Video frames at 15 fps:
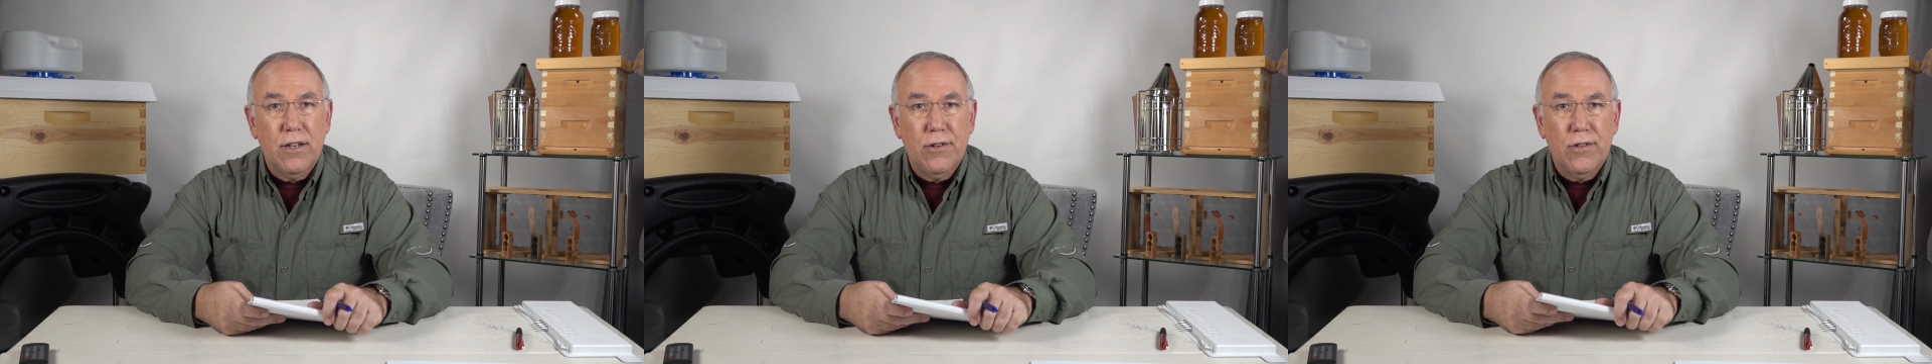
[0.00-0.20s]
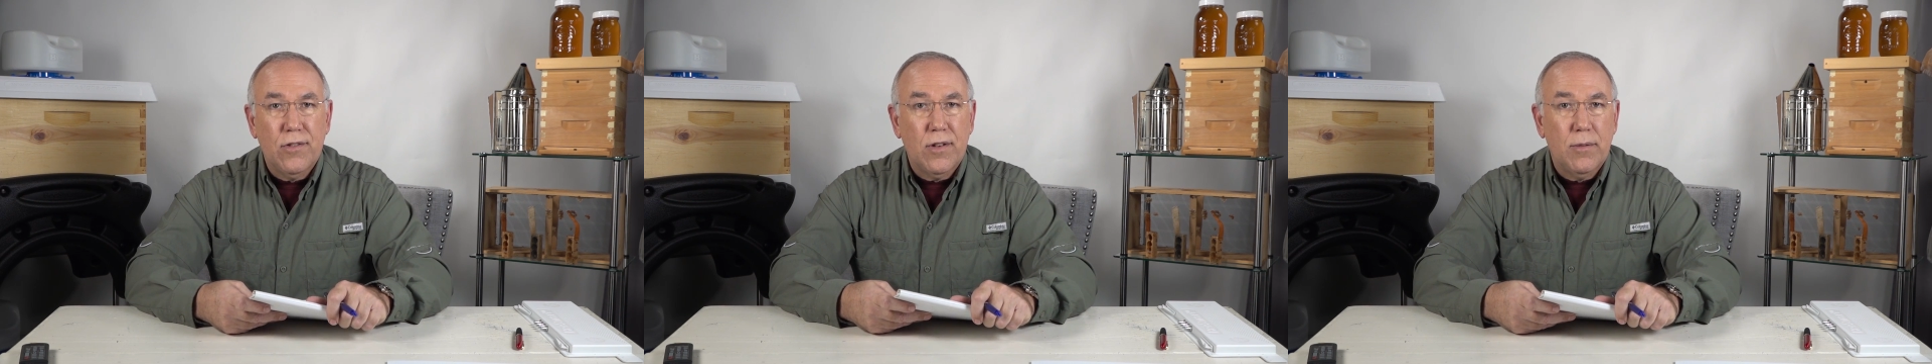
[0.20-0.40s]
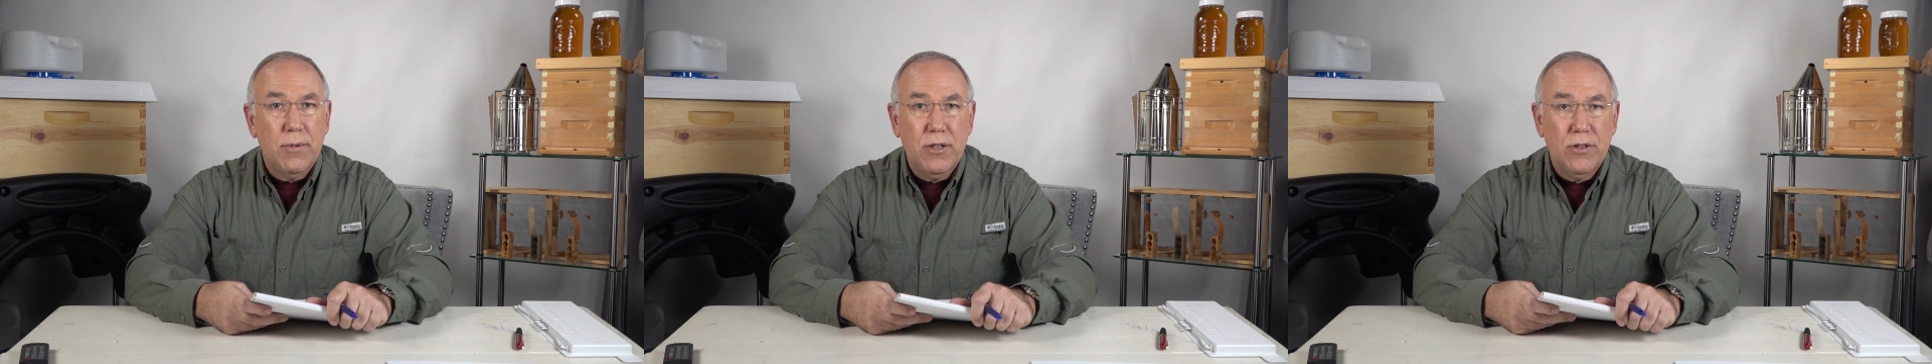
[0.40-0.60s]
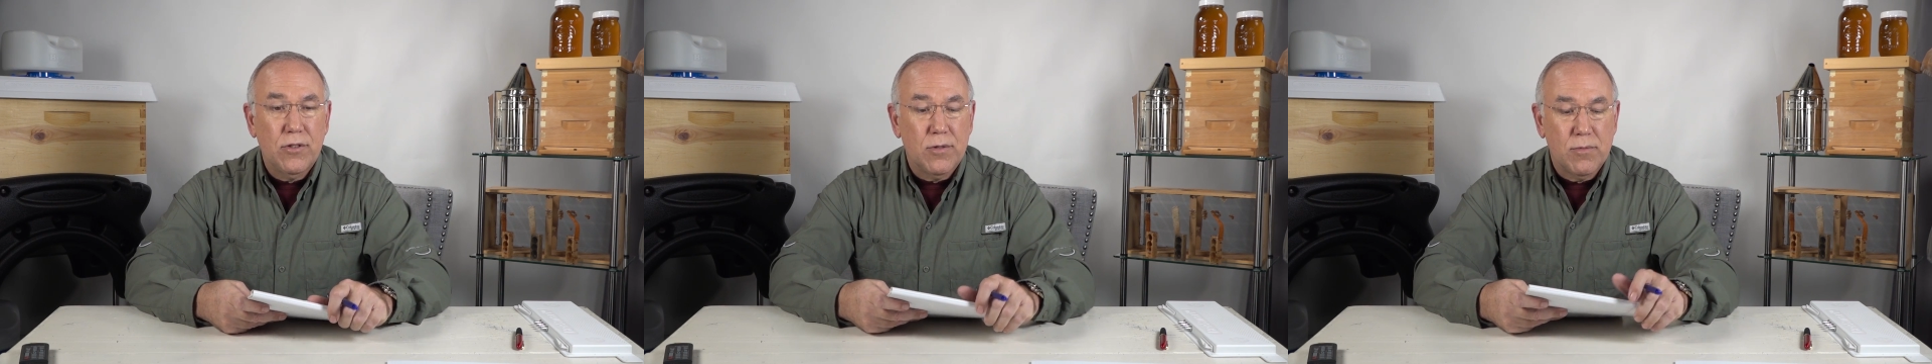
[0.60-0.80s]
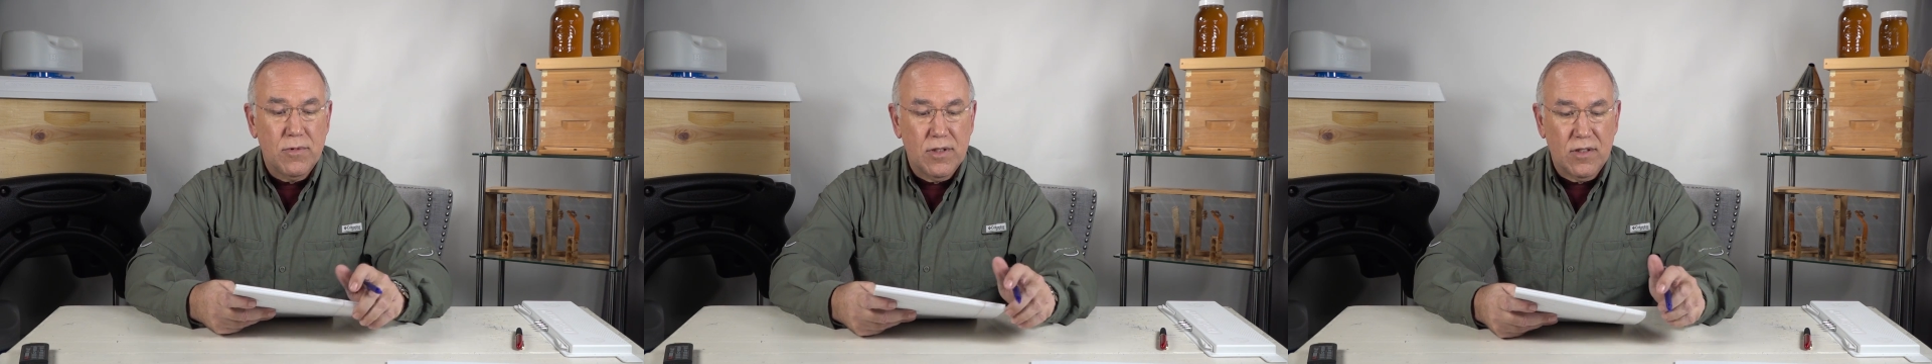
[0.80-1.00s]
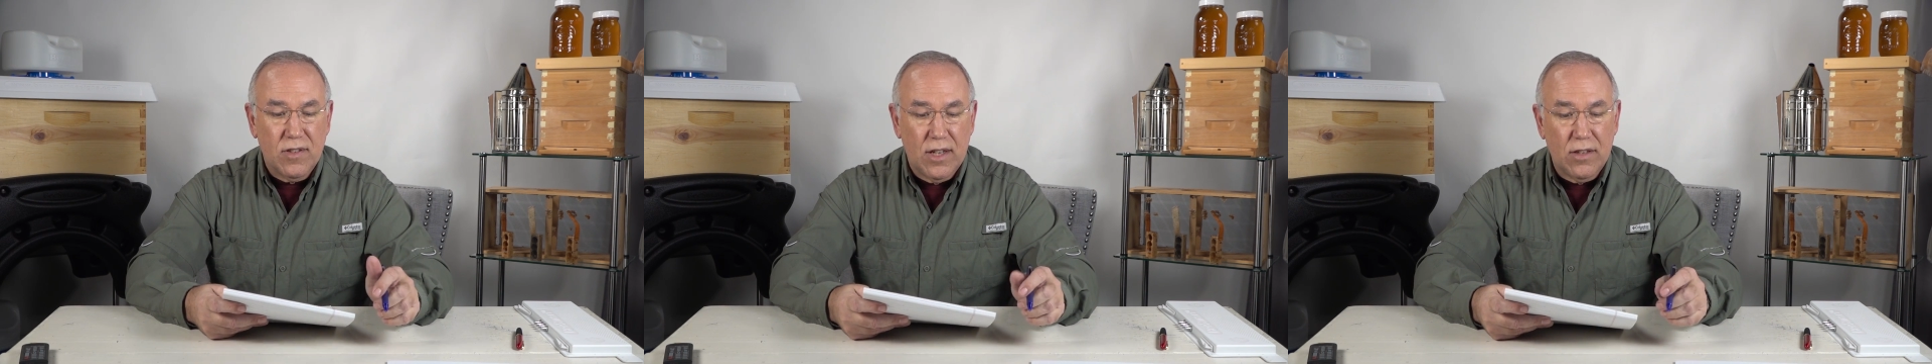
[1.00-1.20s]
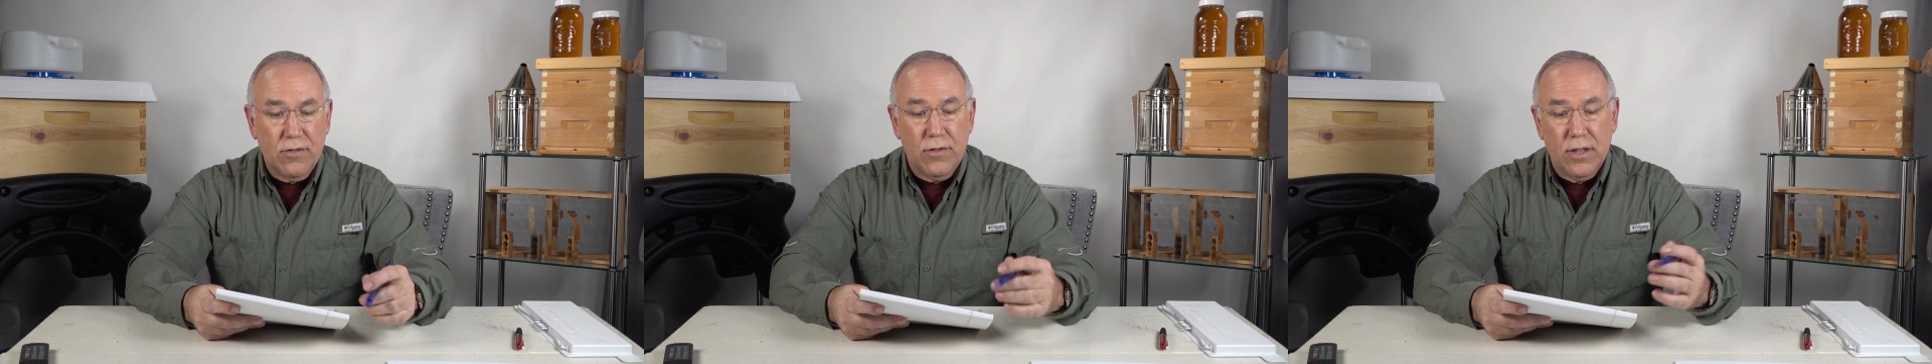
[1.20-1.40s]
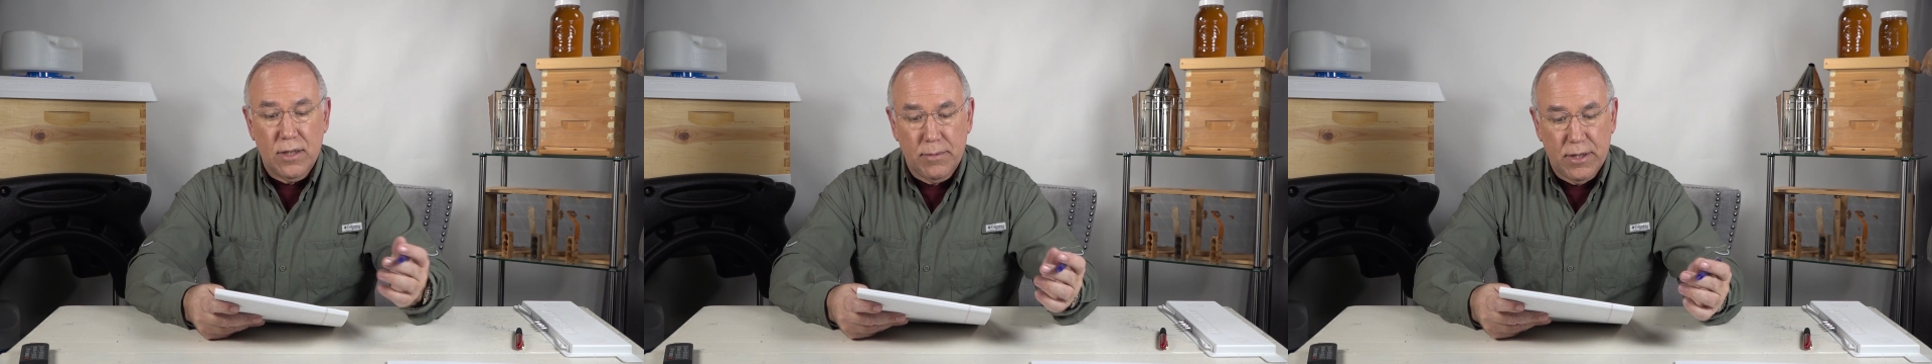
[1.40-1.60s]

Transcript: use them and use them successfully.